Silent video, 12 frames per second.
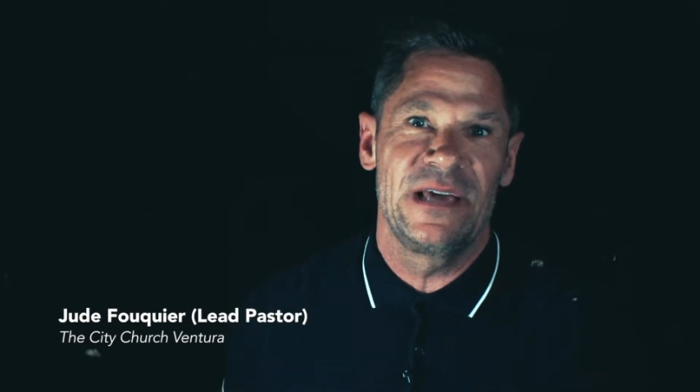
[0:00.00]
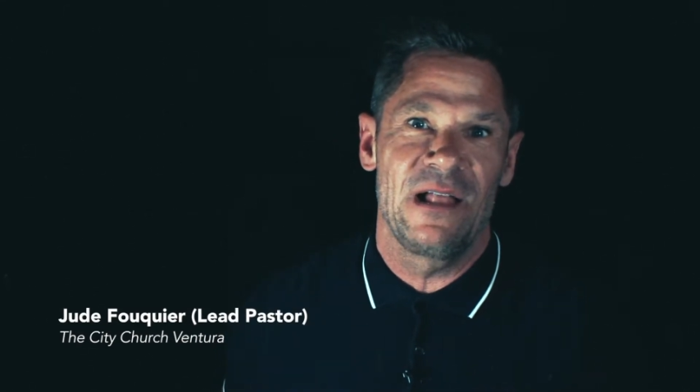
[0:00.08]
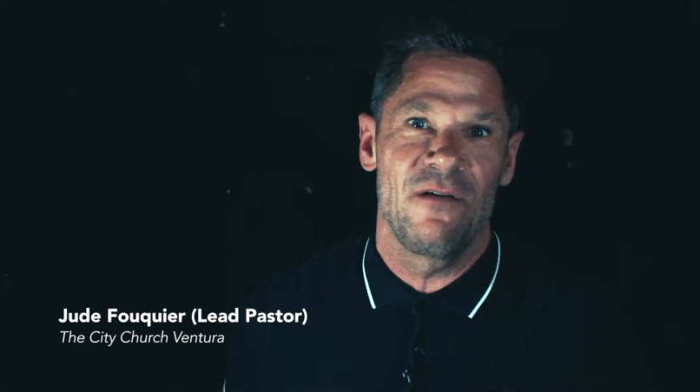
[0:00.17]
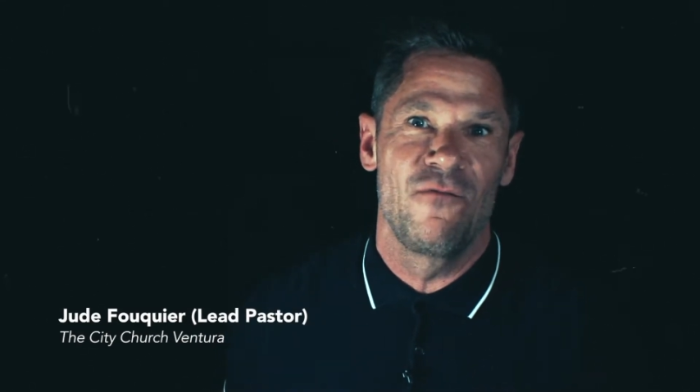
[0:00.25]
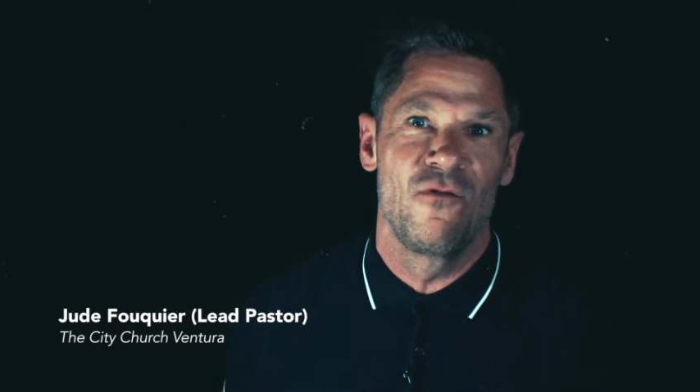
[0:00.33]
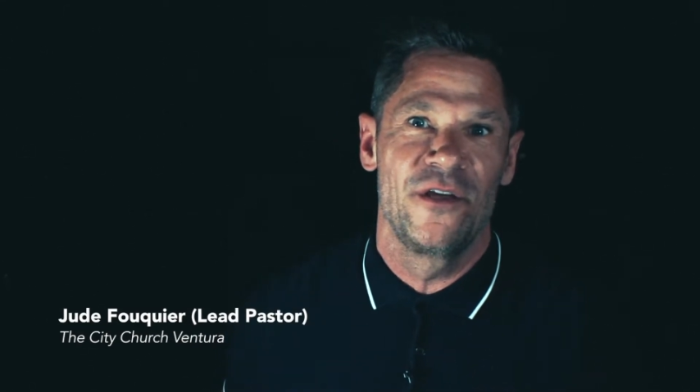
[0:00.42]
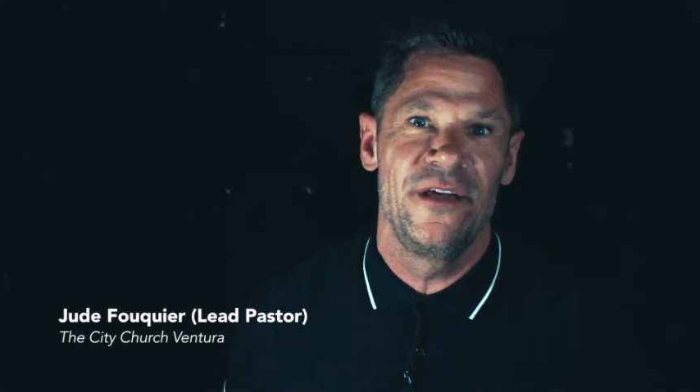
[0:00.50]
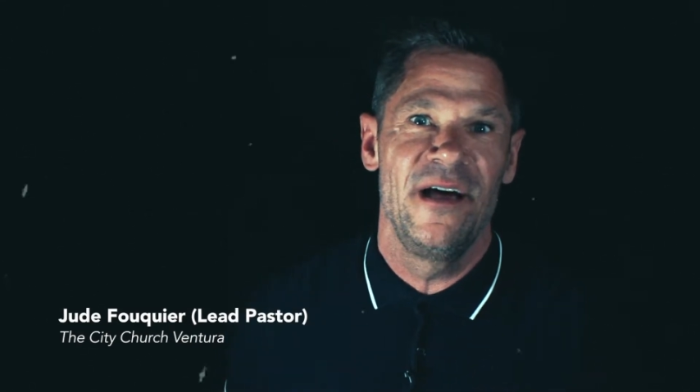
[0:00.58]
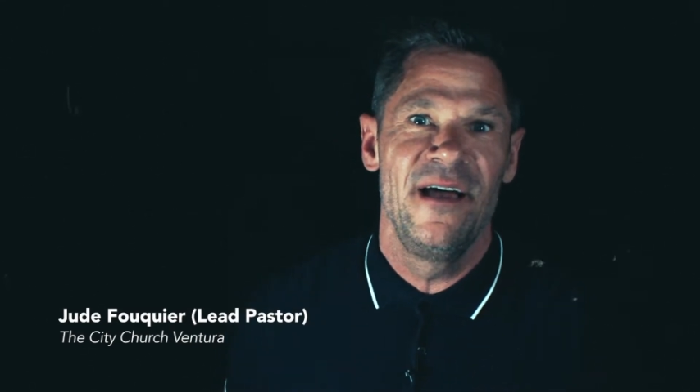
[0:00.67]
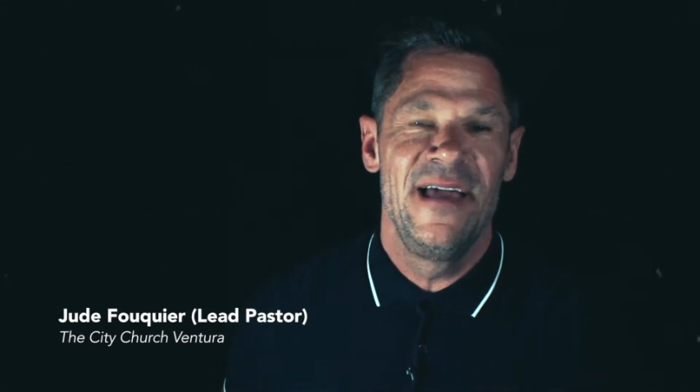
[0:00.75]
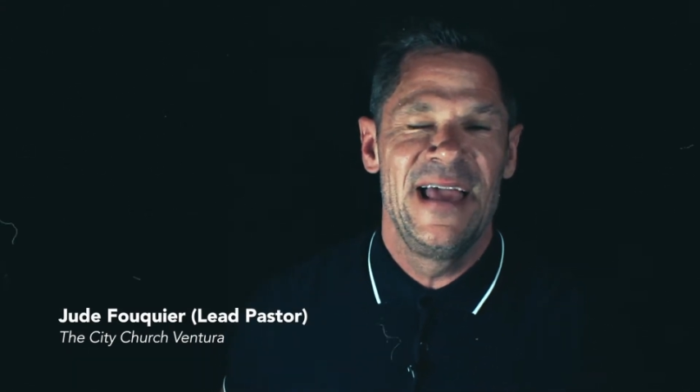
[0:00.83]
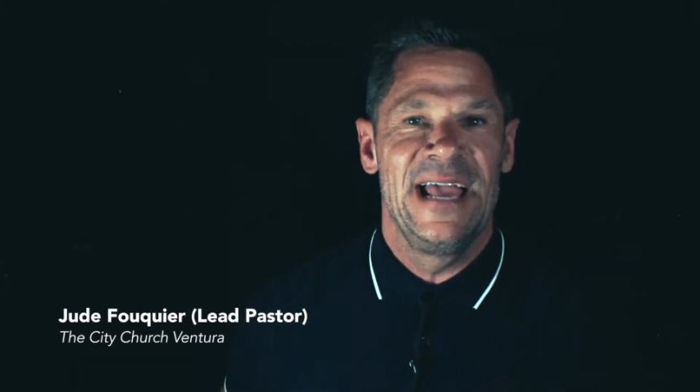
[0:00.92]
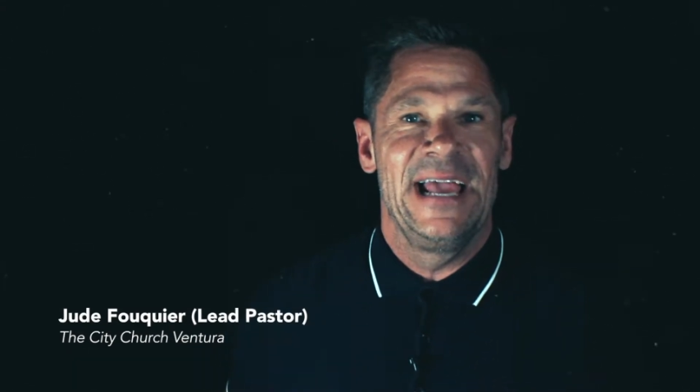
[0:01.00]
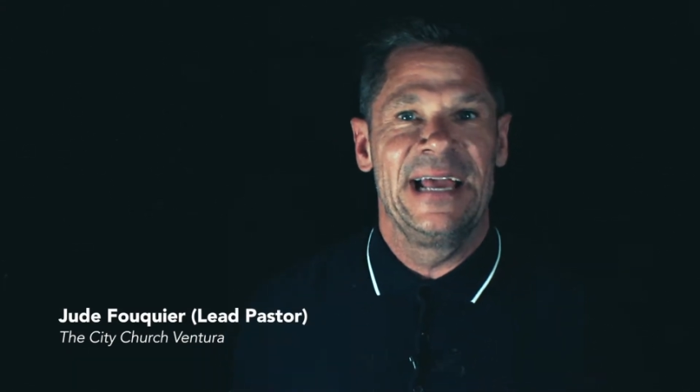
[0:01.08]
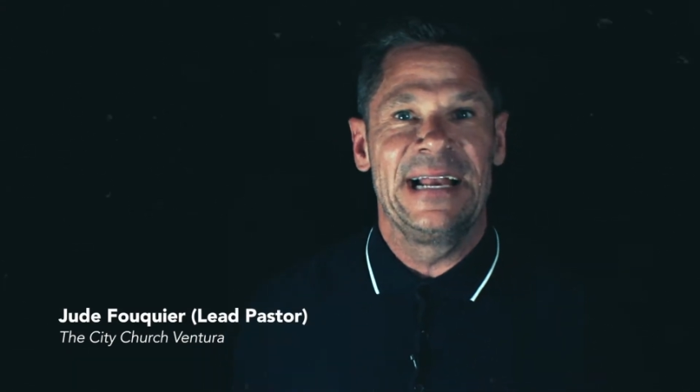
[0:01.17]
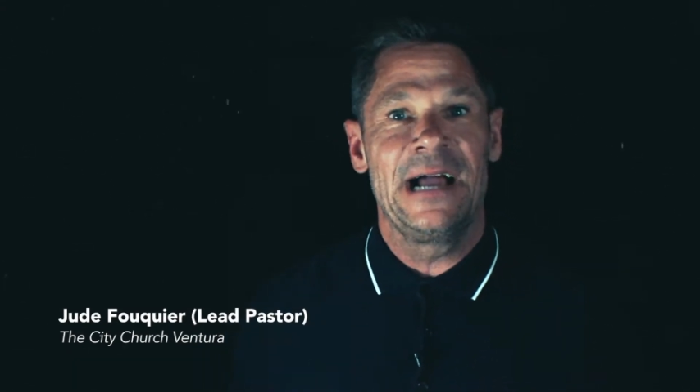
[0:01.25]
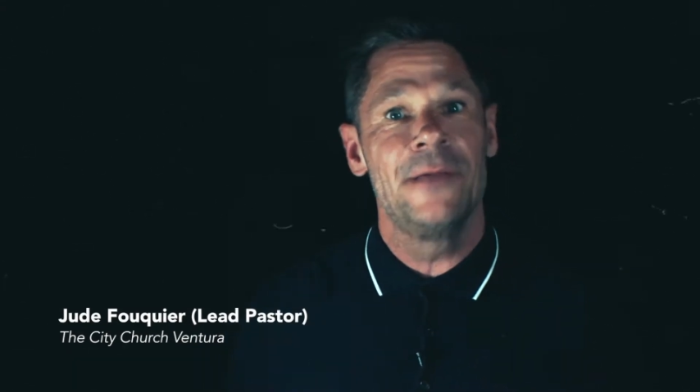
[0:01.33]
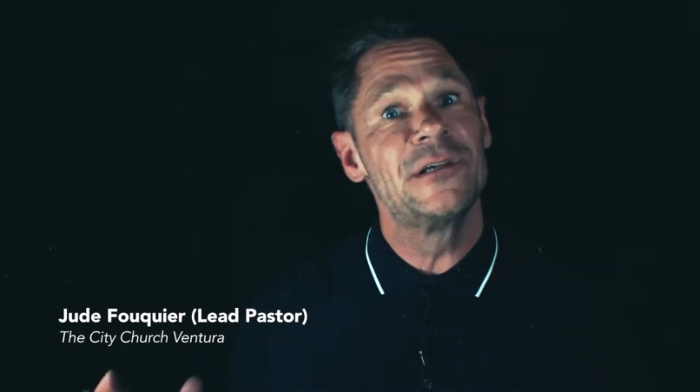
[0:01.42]
California,
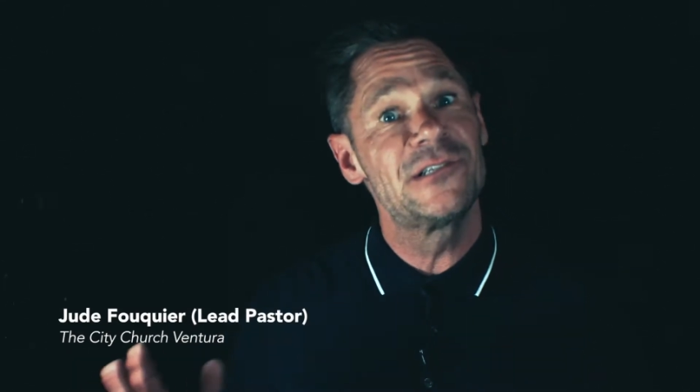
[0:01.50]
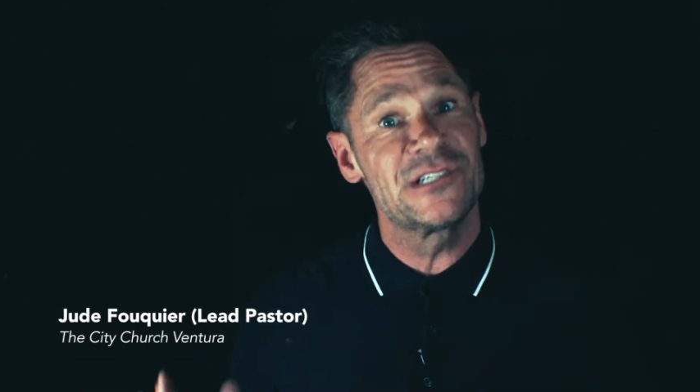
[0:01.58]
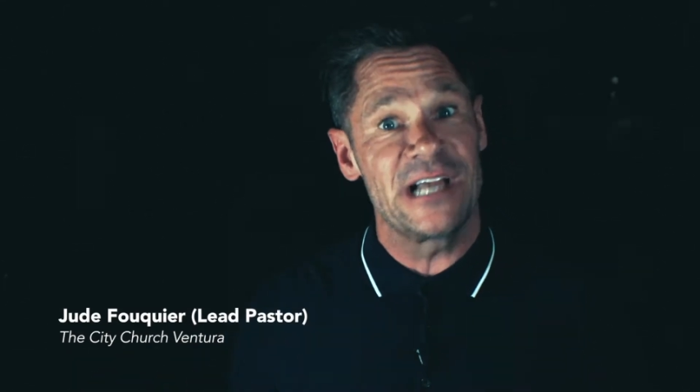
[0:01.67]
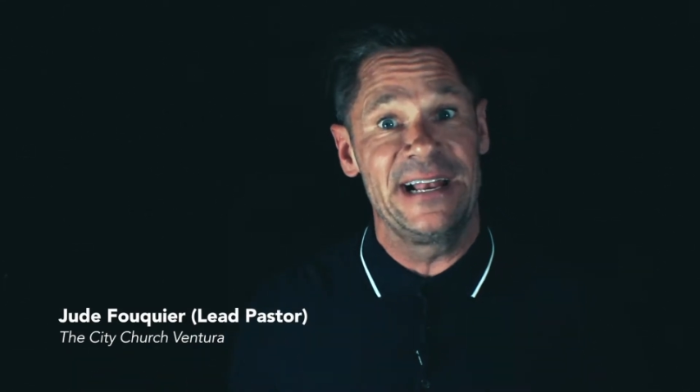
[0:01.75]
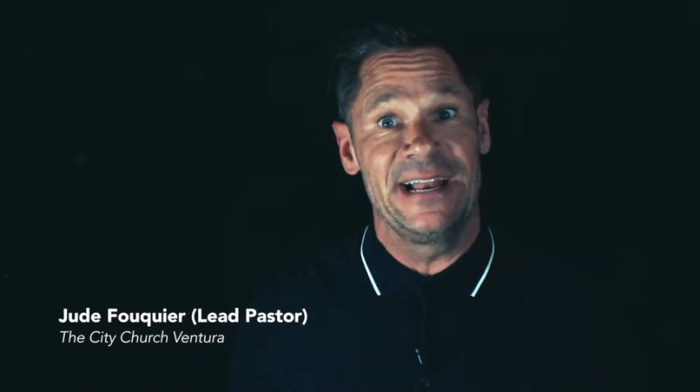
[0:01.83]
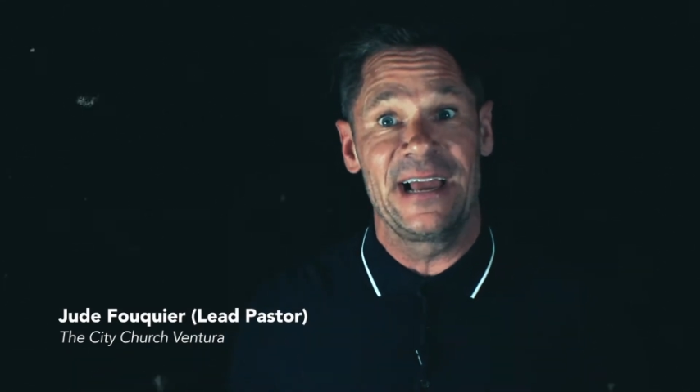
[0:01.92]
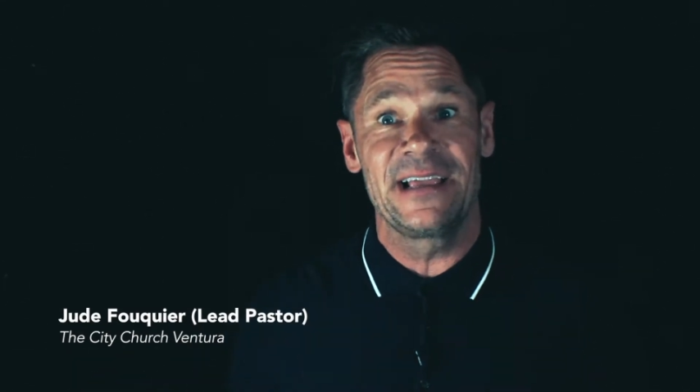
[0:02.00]
and I am excited.